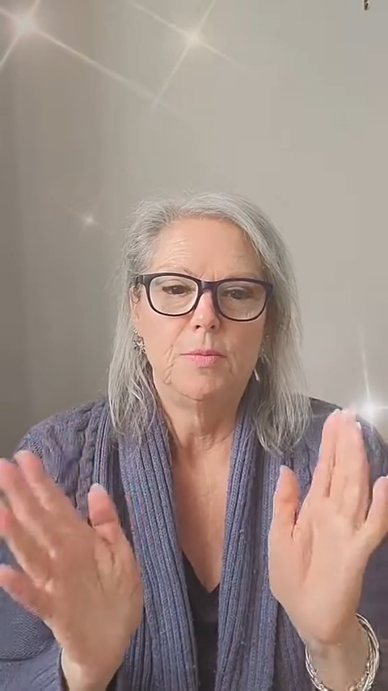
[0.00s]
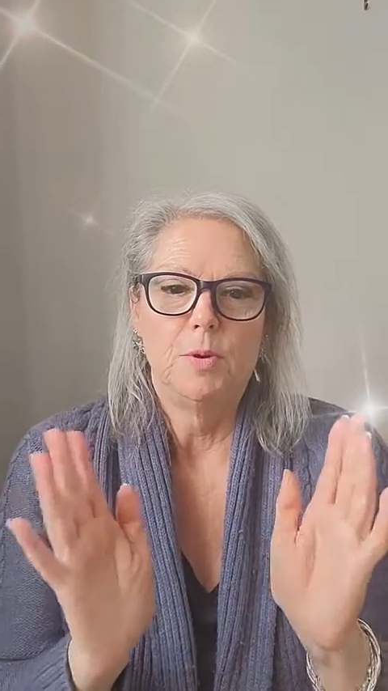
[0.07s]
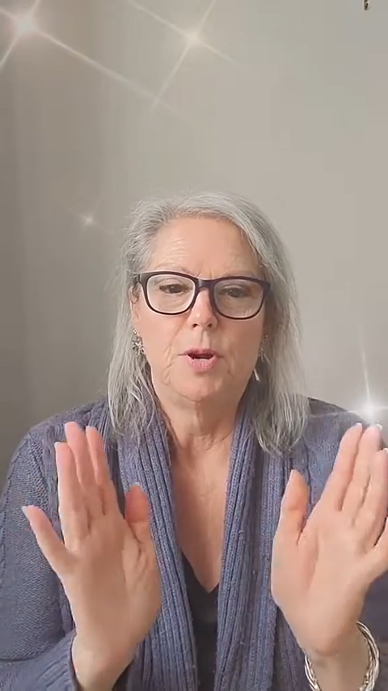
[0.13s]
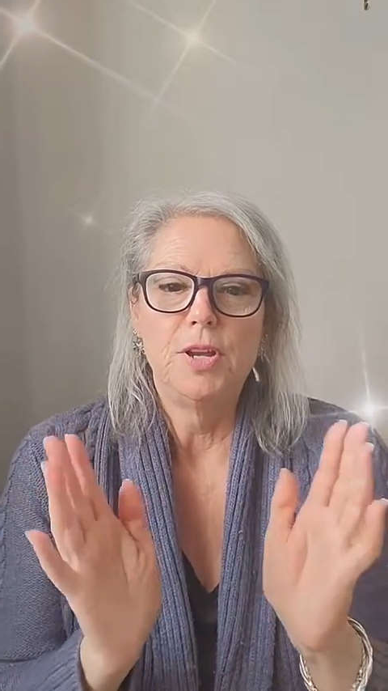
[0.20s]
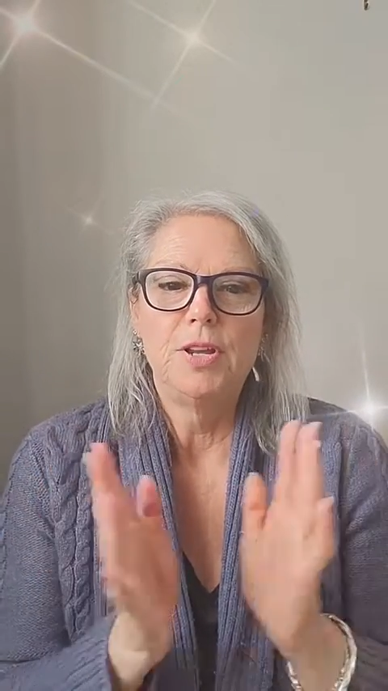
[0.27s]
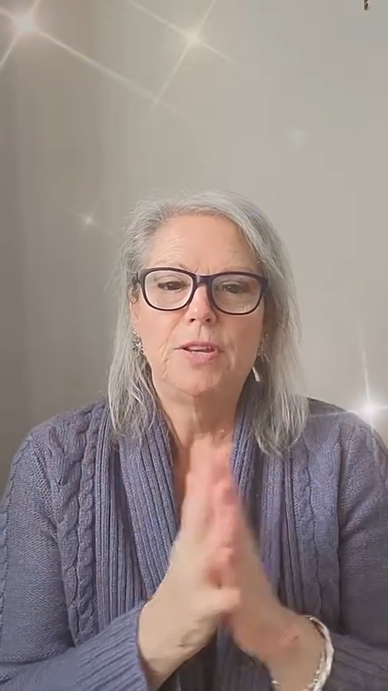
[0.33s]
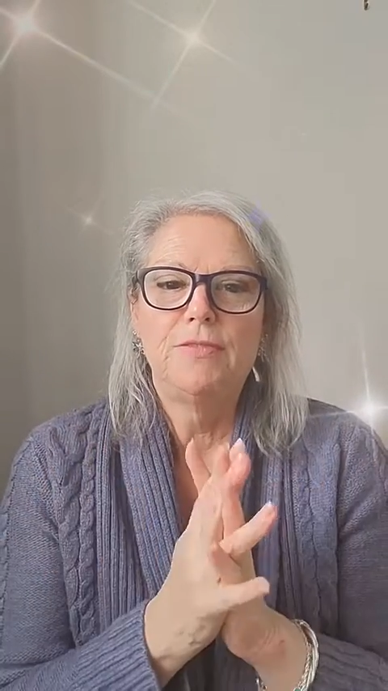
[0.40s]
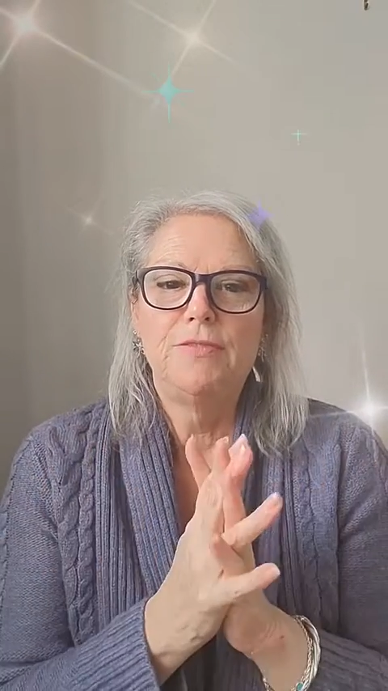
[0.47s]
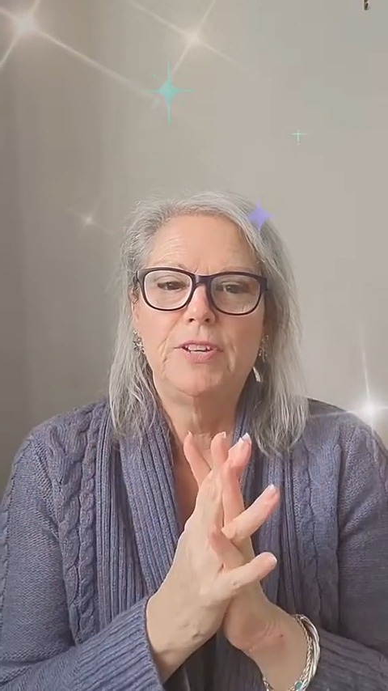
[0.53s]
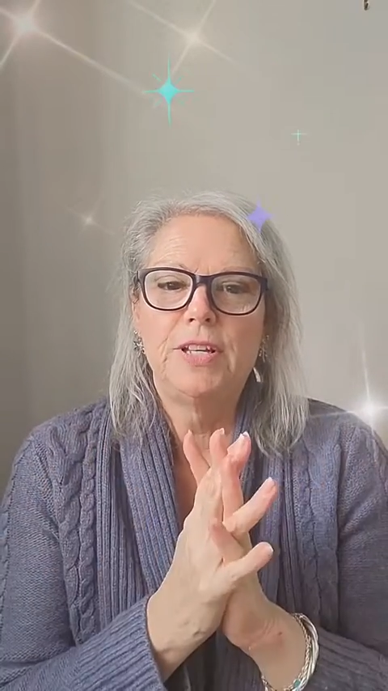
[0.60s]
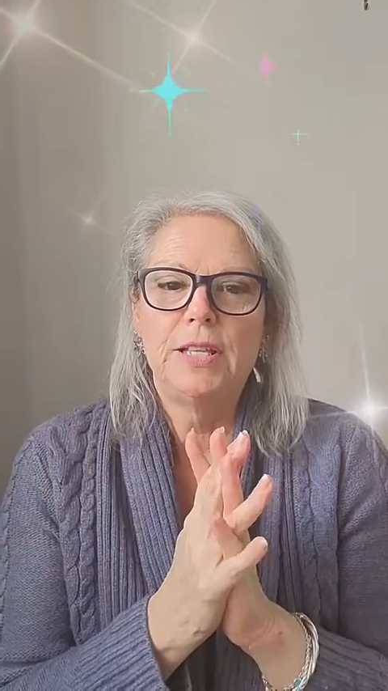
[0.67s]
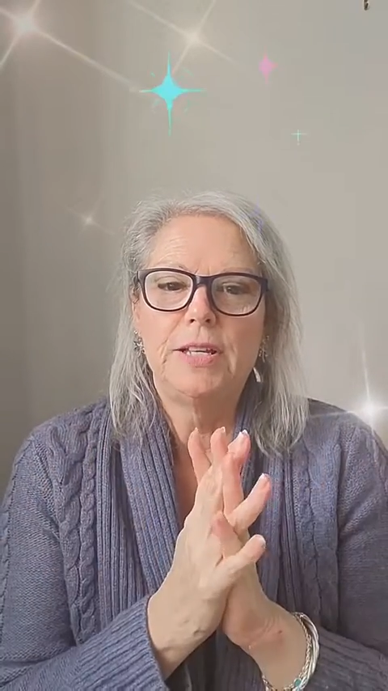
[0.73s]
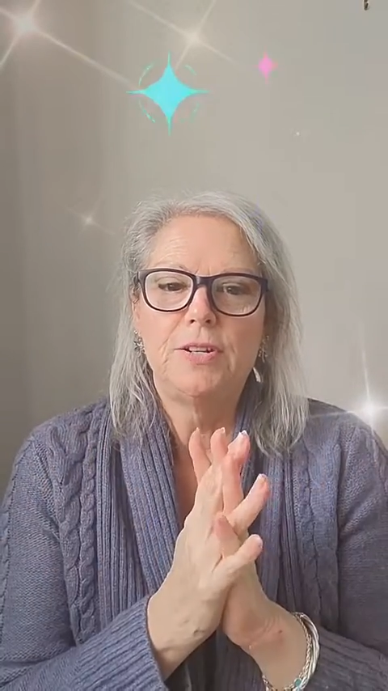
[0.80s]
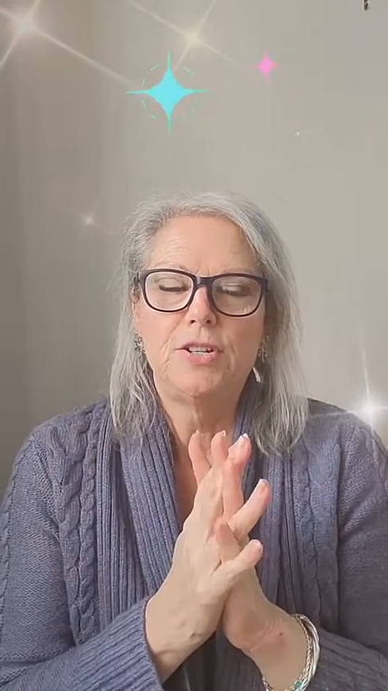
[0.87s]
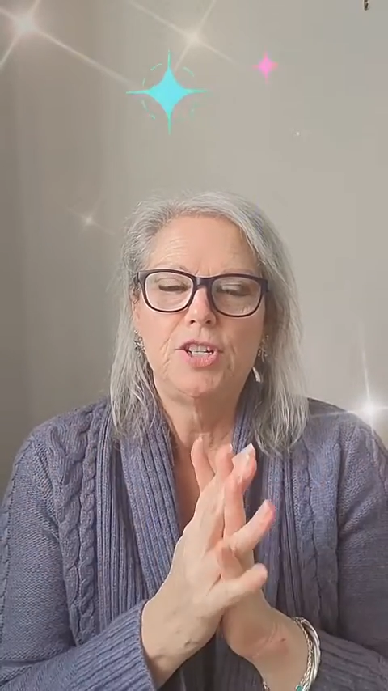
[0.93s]
more you can
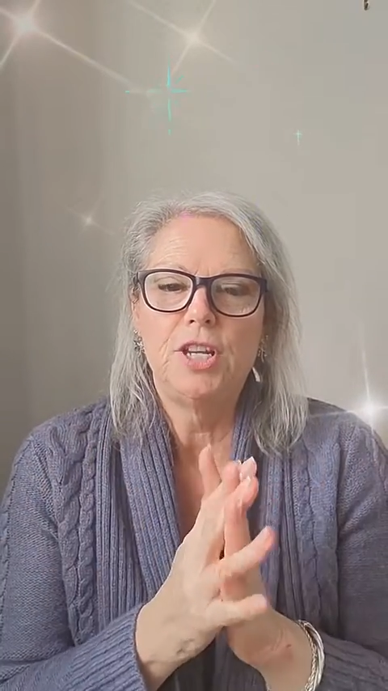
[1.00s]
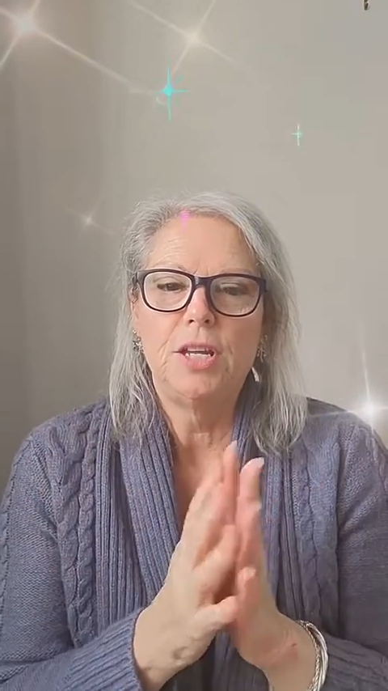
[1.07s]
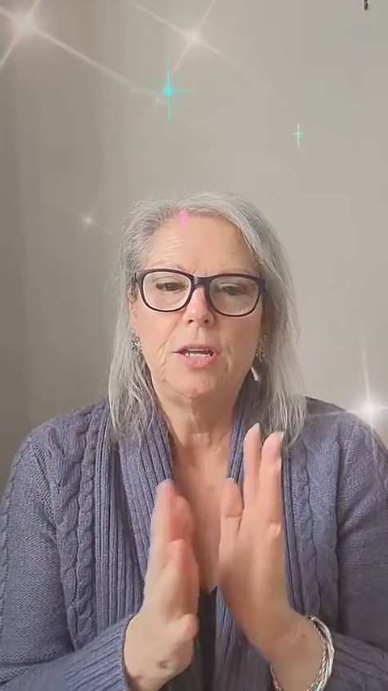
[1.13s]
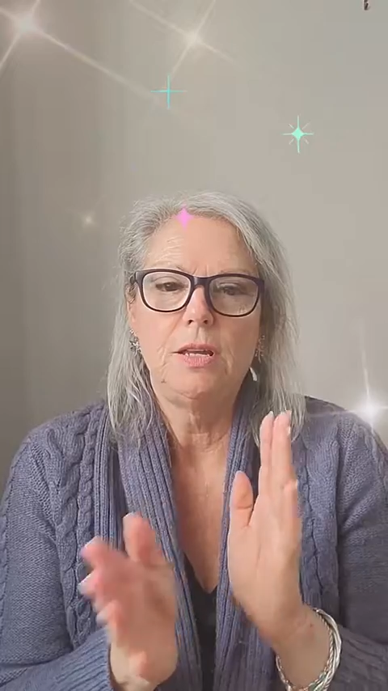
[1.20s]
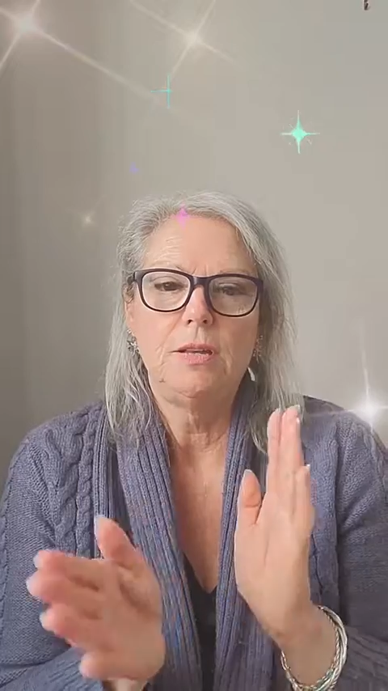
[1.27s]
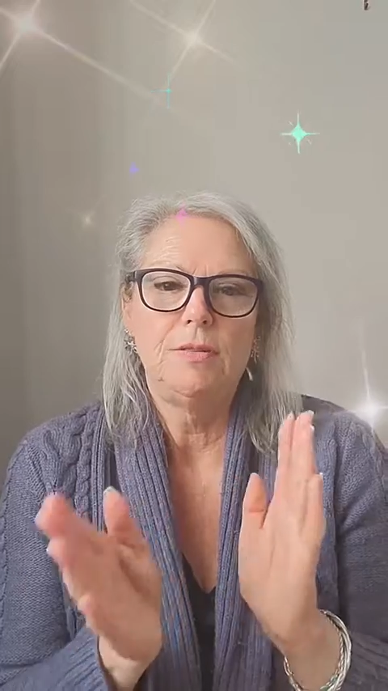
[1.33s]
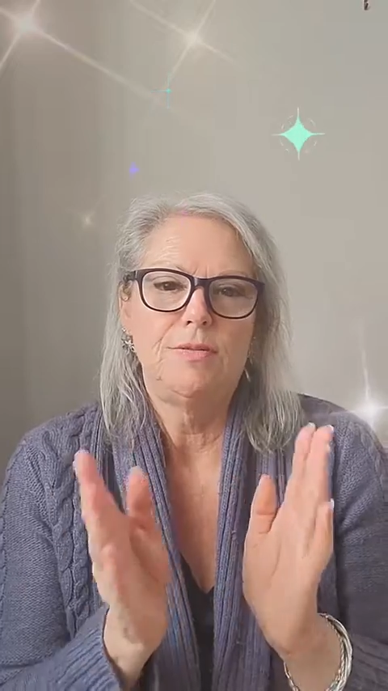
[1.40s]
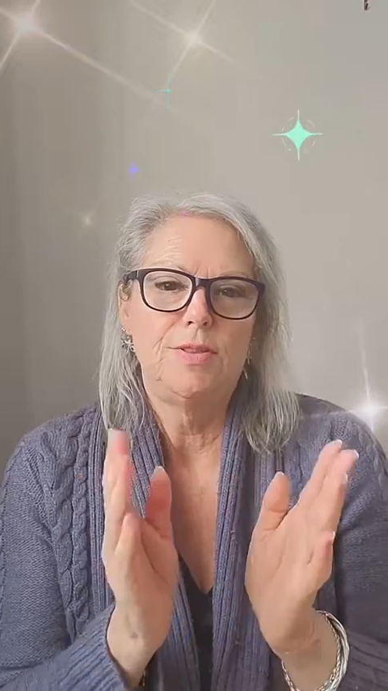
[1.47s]
feel energy,